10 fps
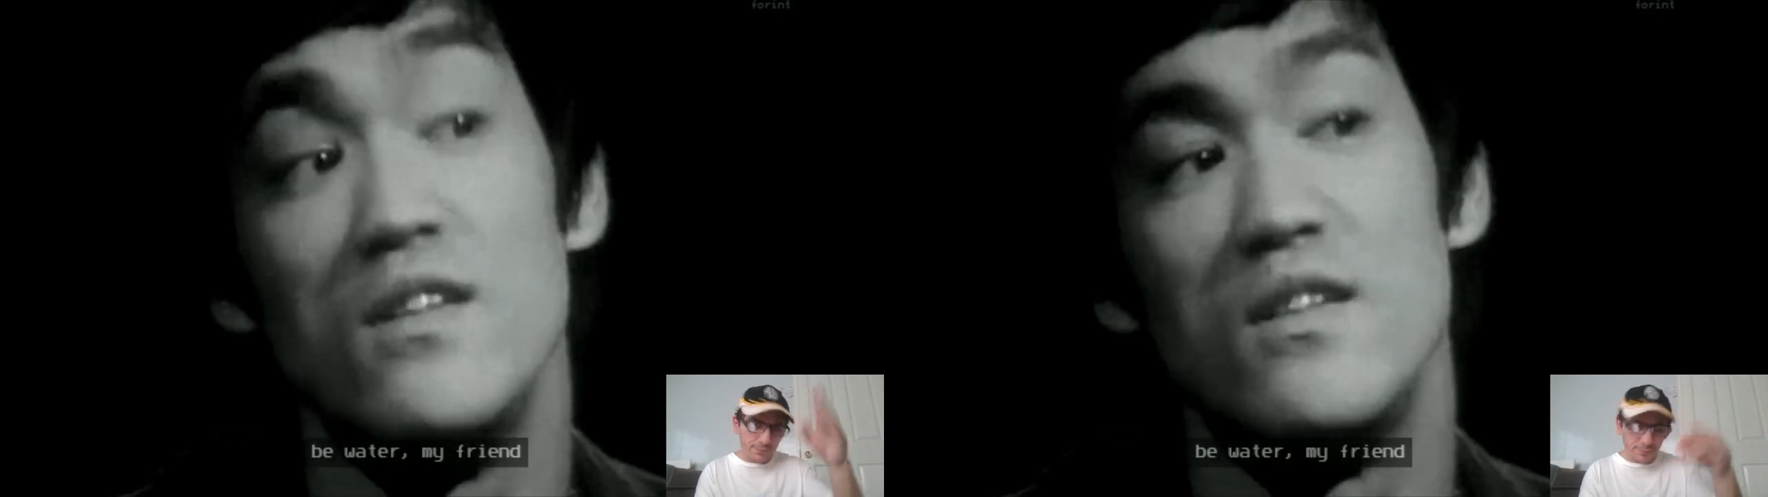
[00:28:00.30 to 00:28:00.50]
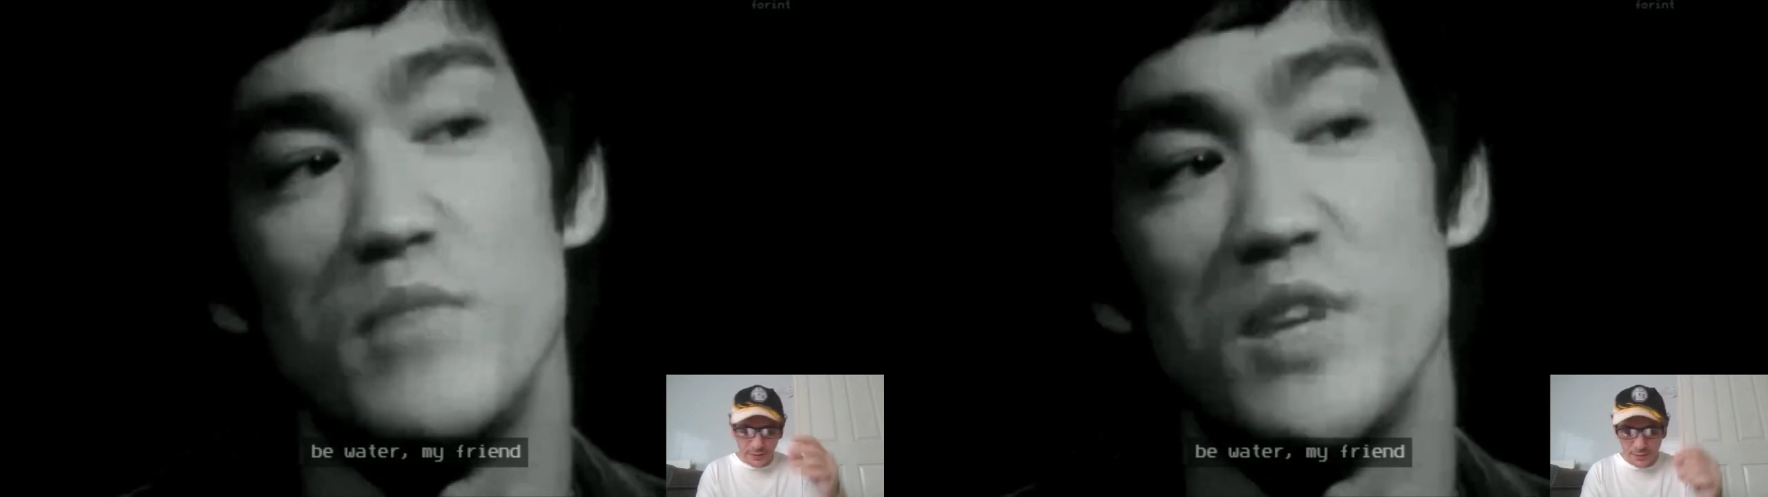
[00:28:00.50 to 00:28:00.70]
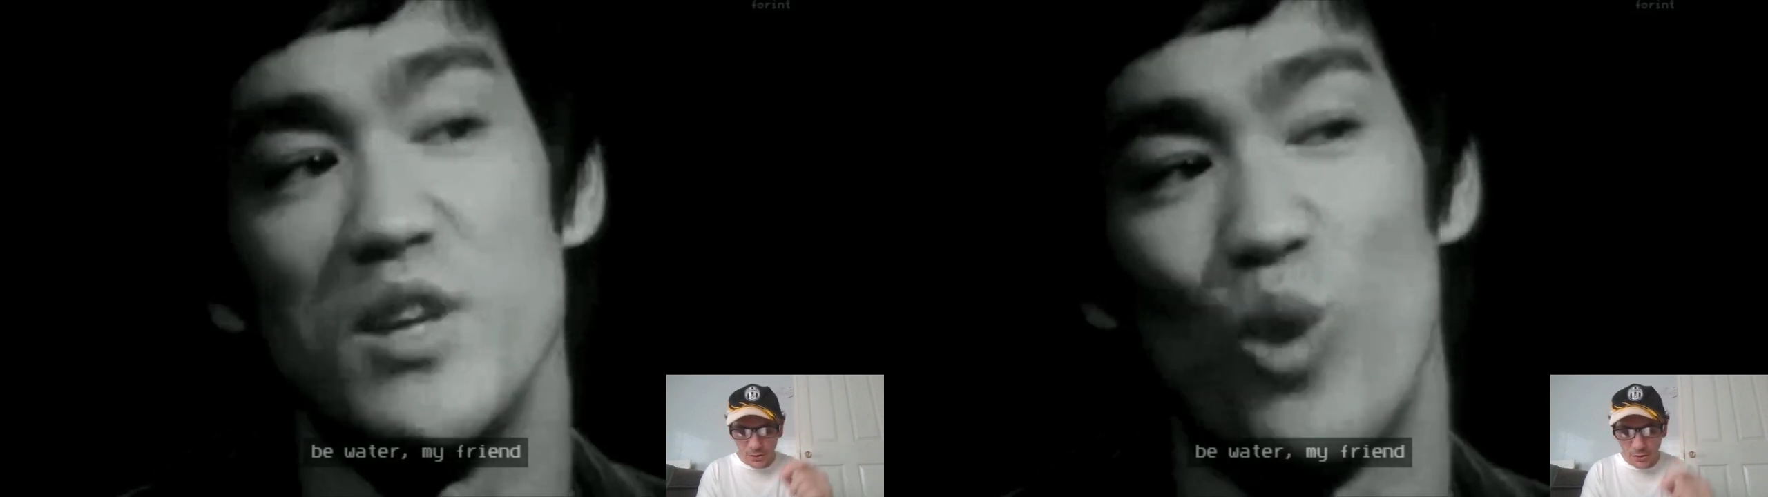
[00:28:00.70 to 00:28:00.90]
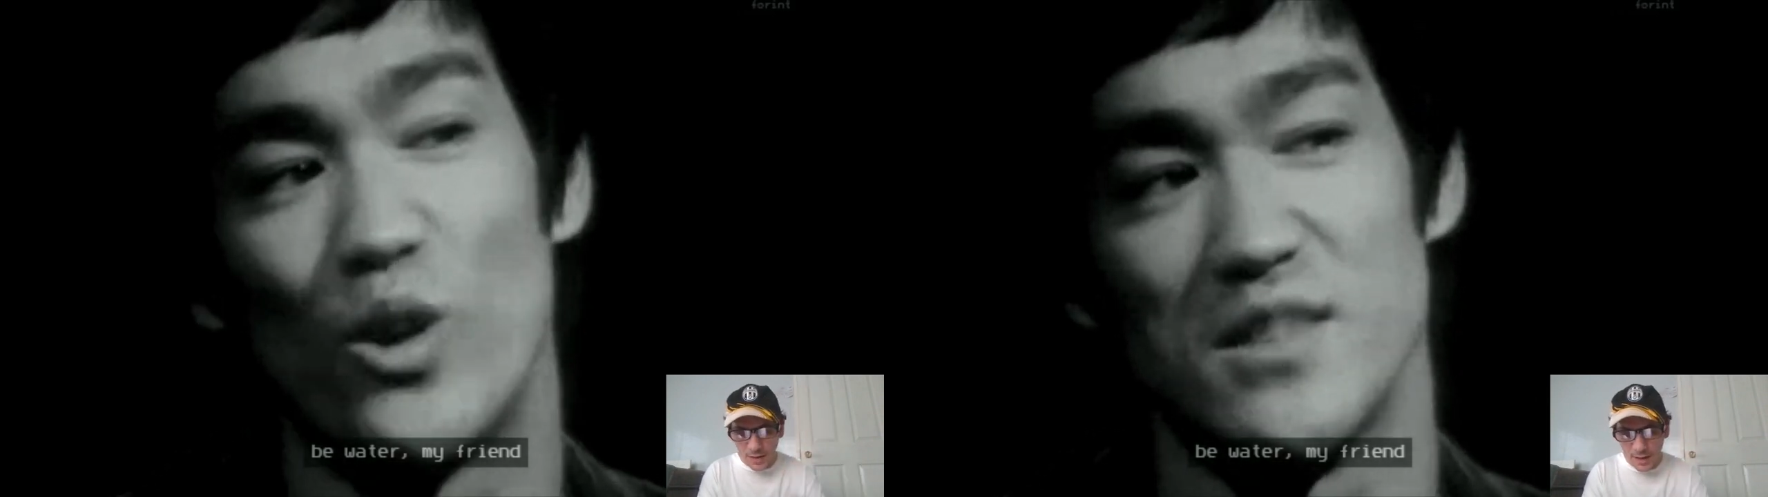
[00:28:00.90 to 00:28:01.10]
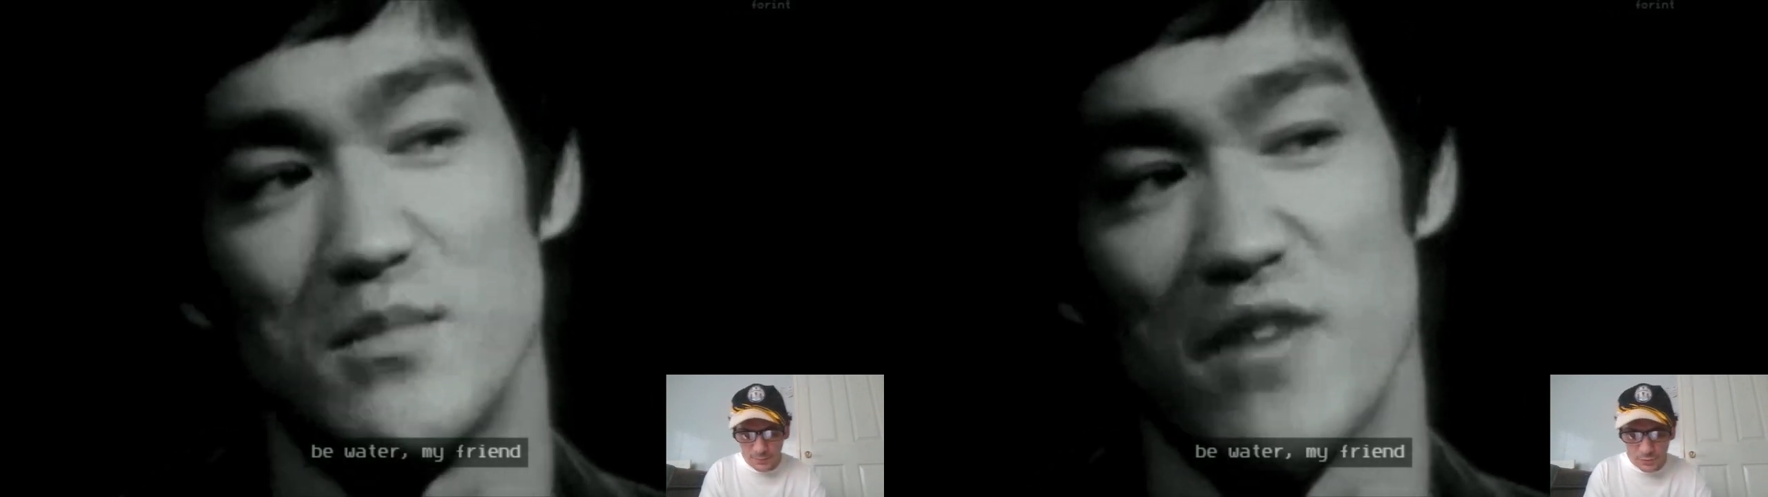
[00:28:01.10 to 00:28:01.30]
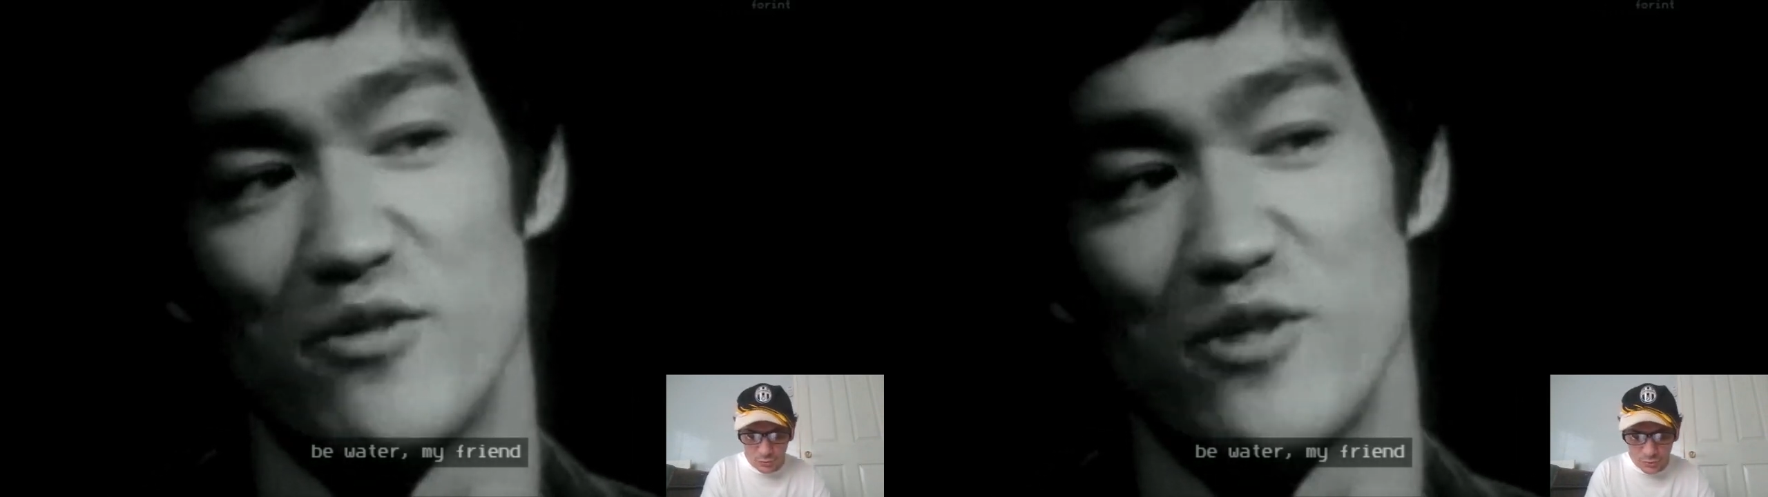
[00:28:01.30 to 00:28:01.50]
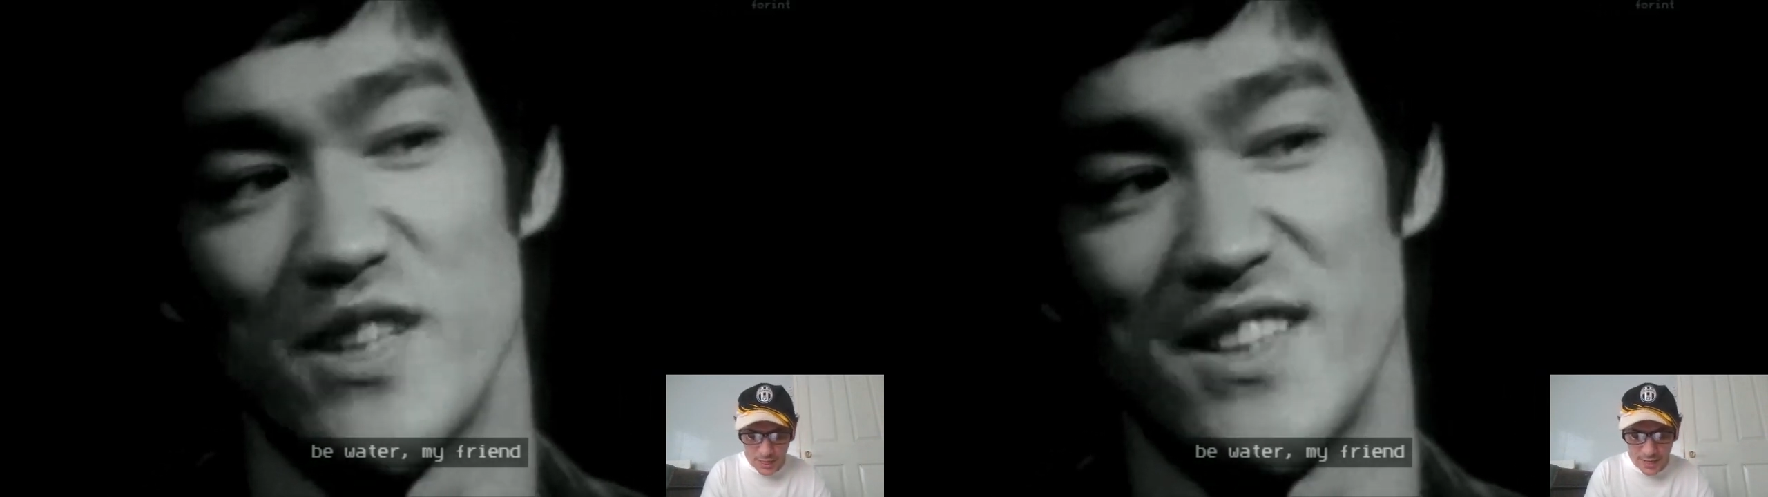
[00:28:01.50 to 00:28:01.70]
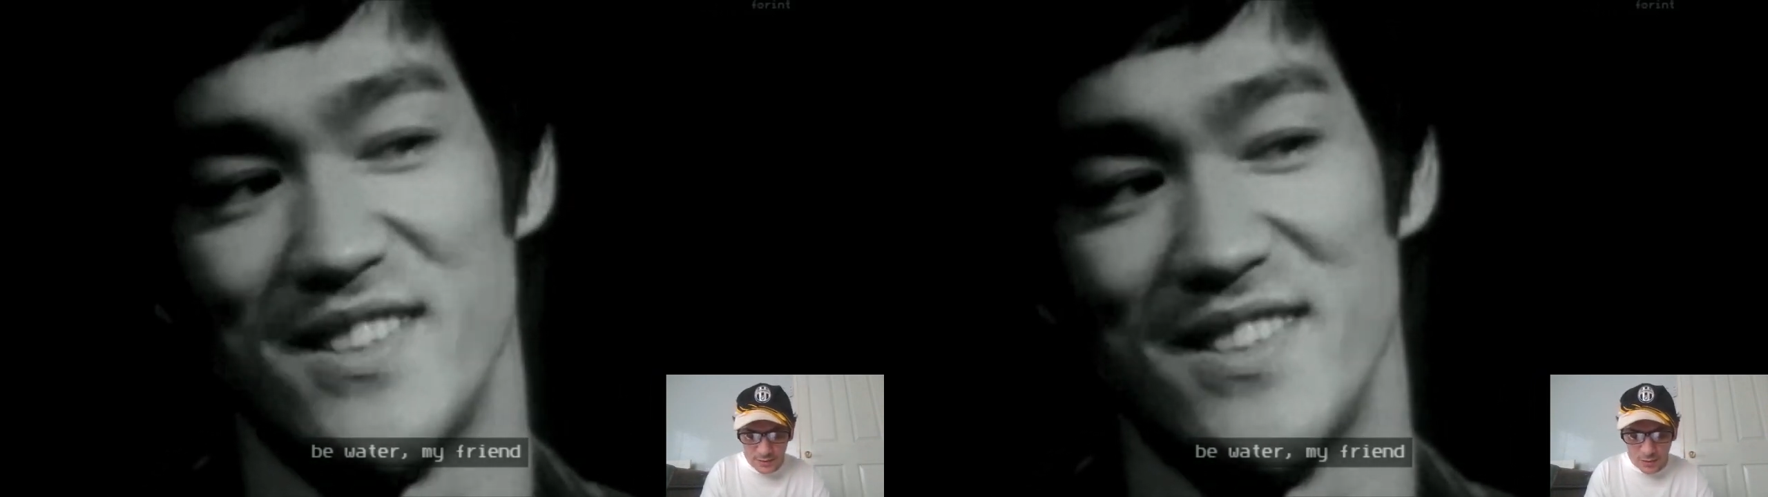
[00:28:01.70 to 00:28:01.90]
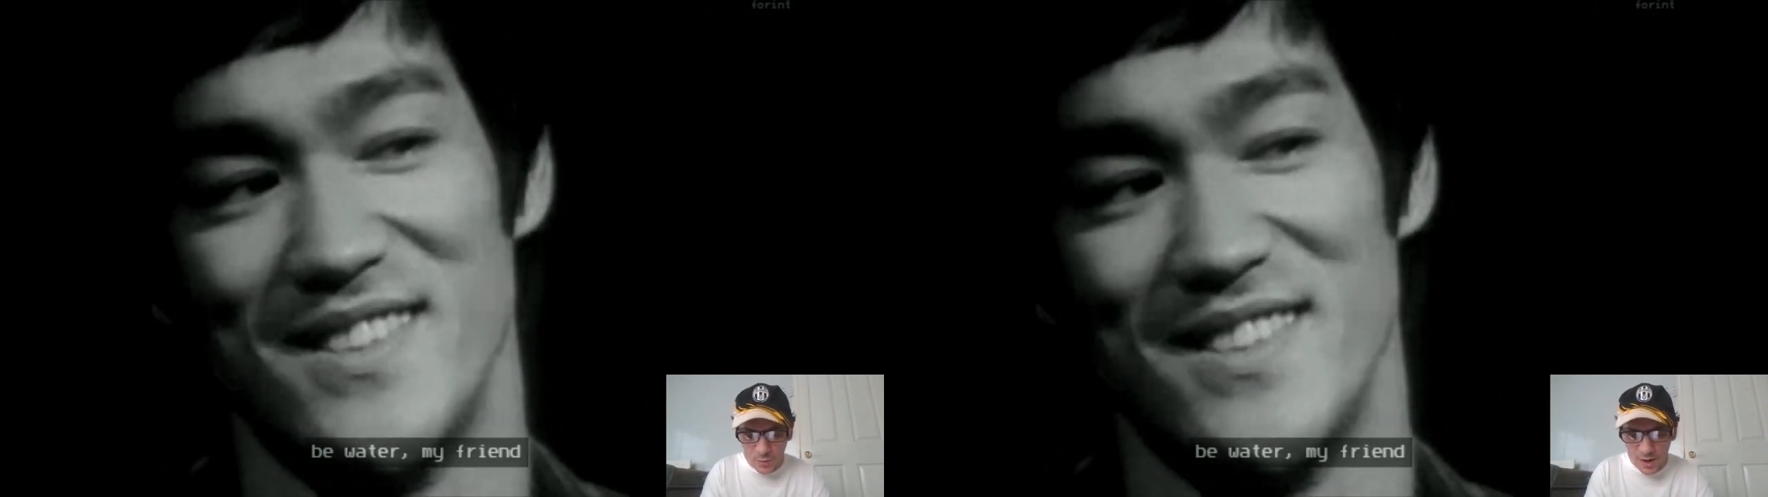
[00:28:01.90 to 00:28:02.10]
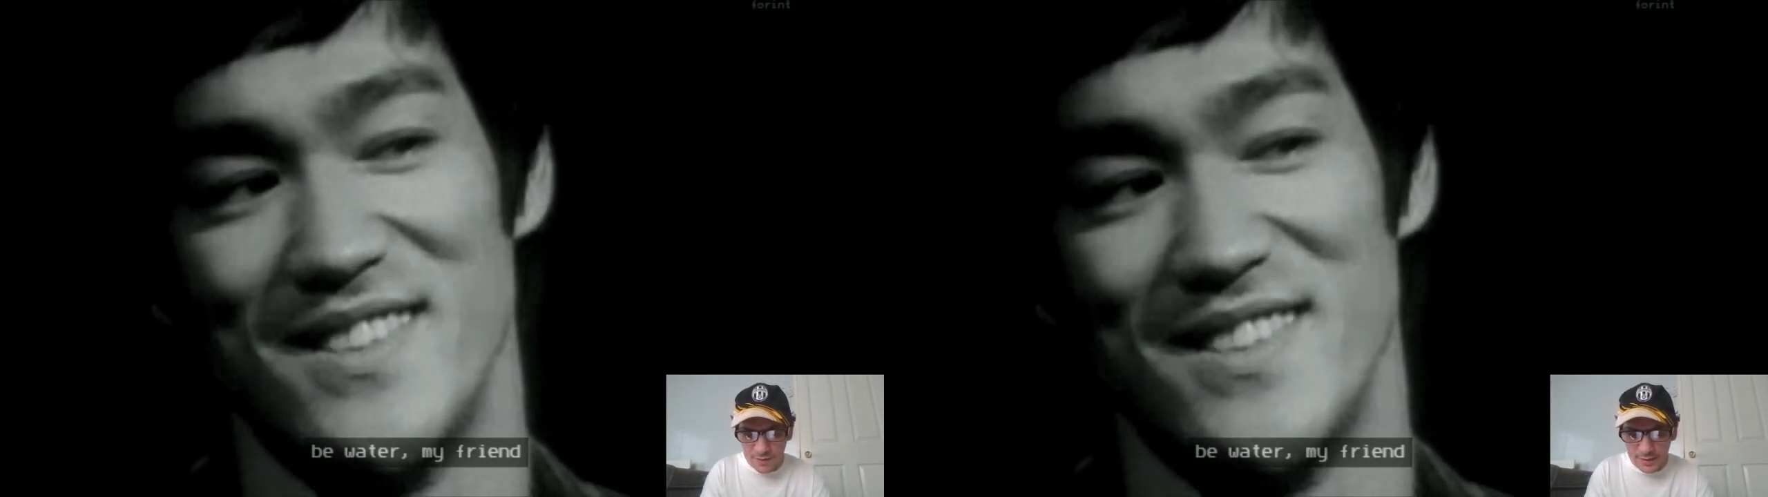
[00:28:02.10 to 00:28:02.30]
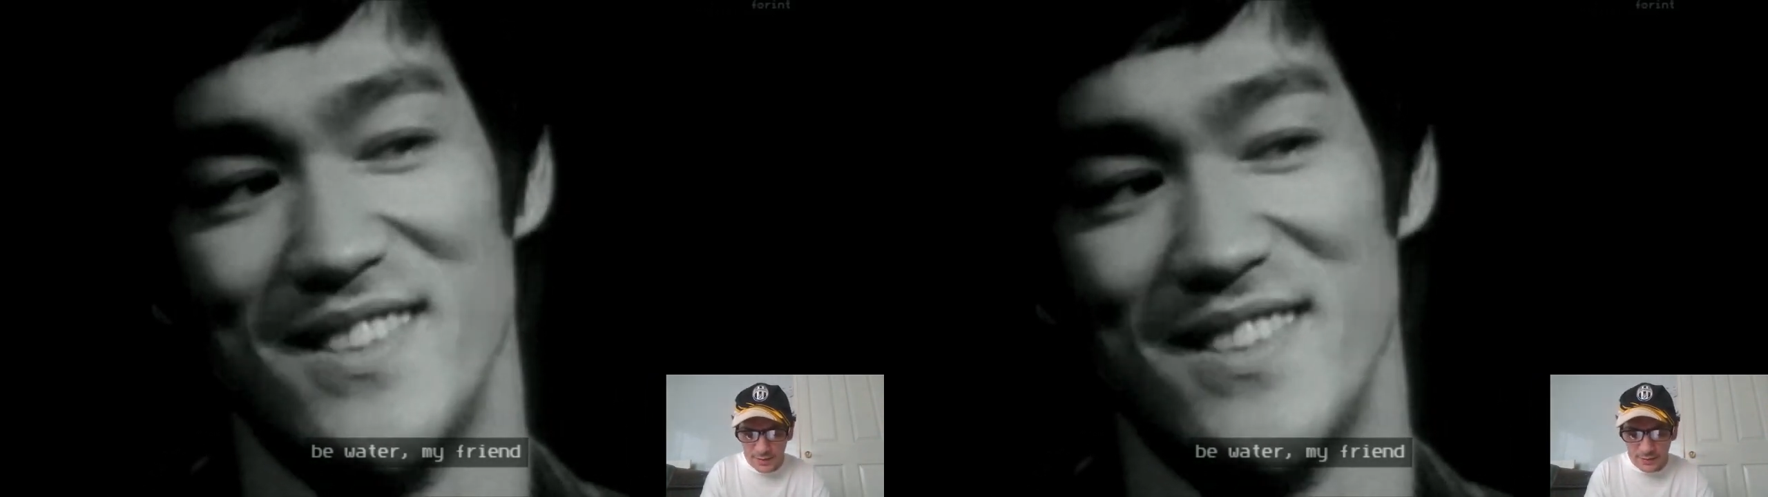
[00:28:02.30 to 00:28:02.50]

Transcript: ideogram you search. However, the